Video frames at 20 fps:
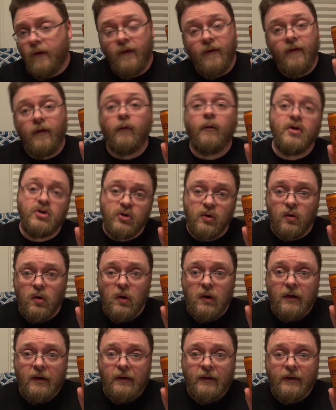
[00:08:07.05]
And then the original
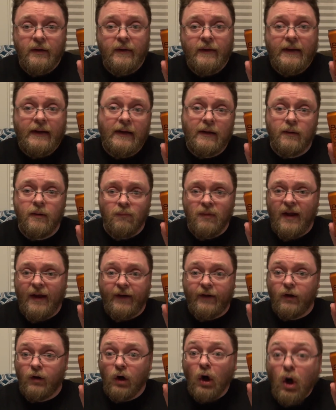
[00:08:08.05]
cola, and they add
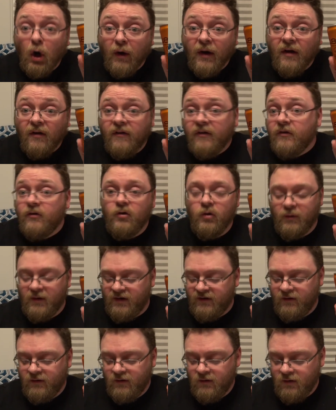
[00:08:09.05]
like currant to
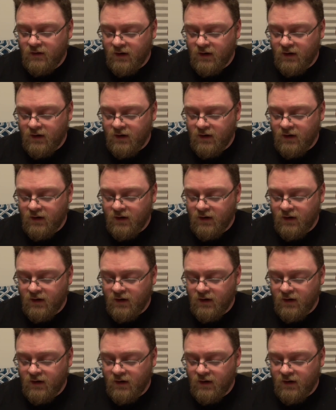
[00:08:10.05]
it.